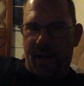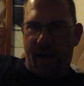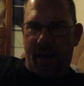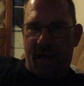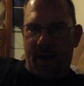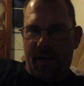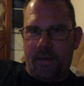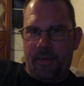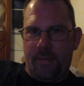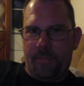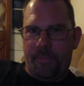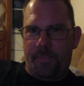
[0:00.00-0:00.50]

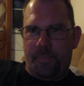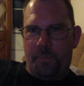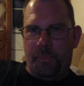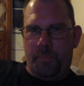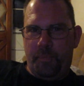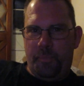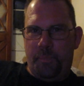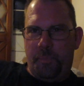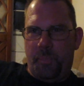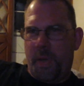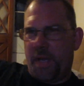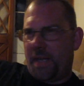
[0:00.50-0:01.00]
Dead
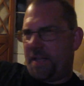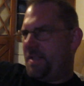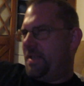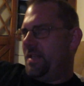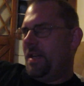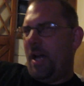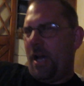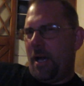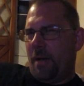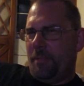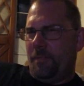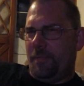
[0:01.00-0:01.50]
picks it
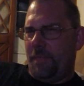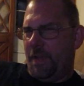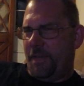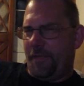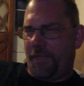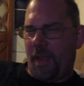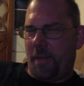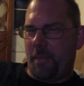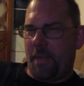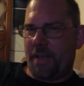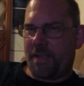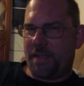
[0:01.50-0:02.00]
up, if
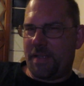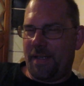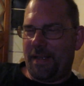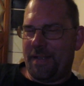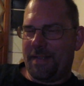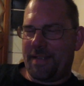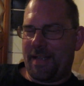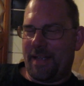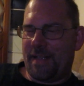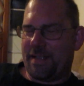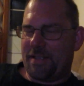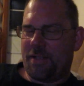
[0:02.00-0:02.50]
that makes any
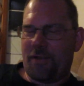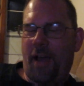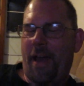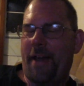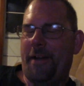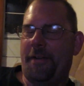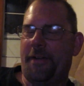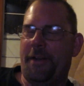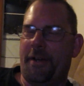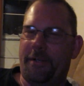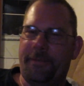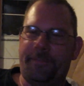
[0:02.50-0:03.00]
sense. So I
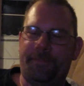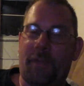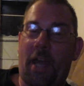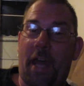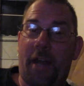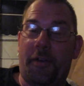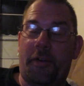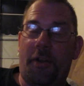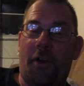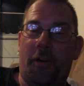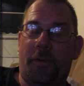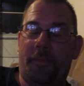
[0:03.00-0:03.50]
don't know. I
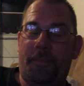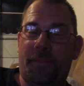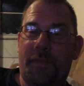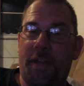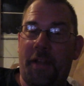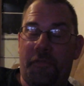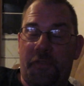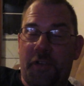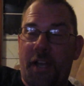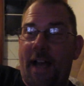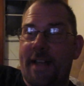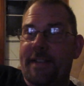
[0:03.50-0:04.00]
don't know.
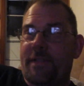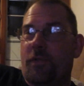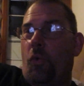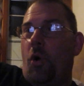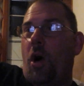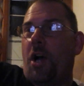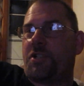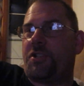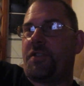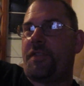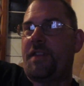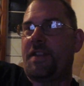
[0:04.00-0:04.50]
If you guys
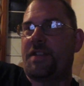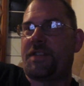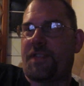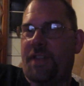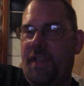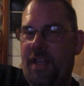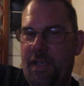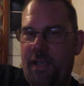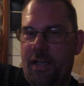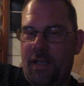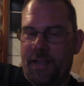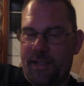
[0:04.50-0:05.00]
watch this,
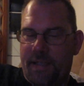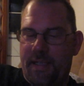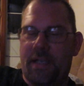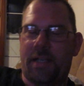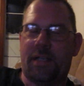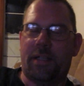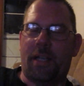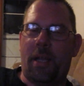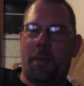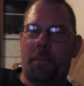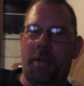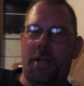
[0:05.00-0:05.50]
then
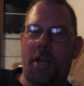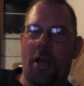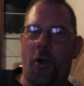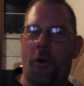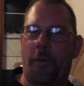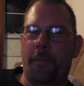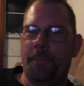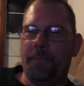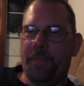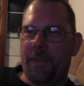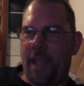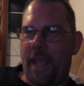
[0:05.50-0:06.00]
again, let me know.
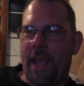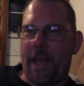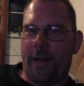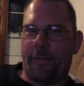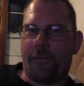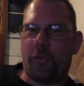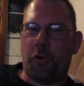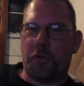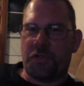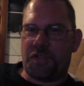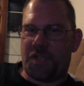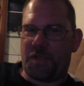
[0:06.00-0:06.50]
And
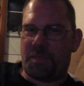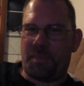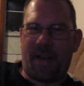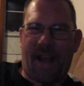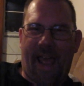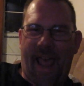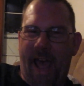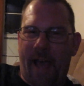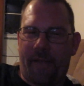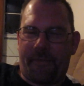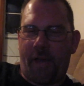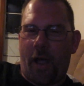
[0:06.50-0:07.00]
of course, it's been
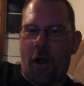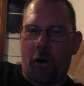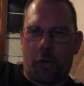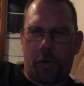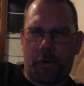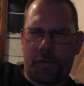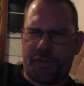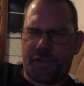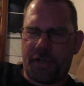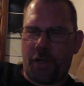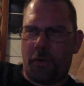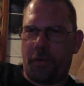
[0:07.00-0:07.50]
a half hour
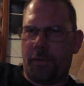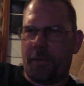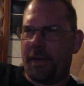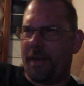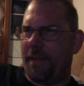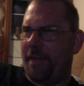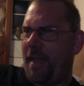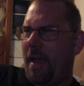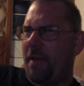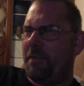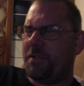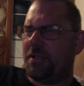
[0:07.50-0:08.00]
or so,
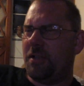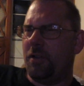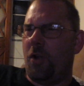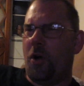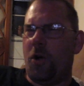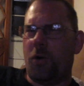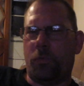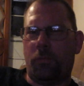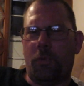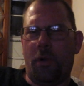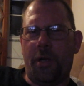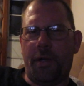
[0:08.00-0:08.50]
and that was a
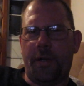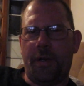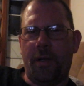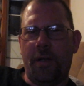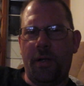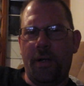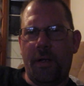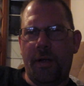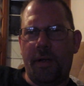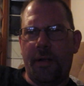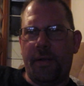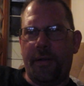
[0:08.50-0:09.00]
long run
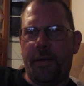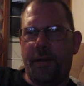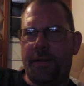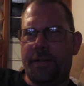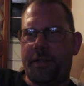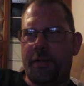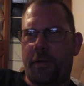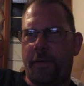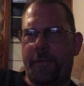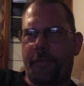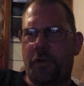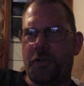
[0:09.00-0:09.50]

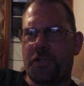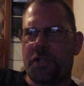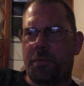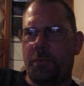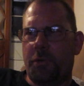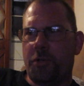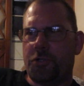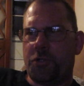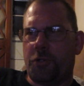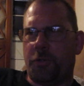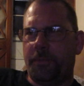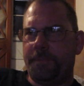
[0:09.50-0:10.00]
until the first
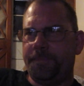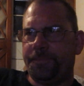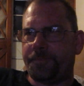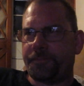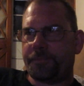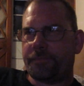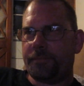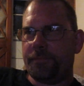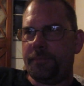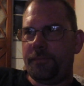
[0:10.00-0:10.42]
commercial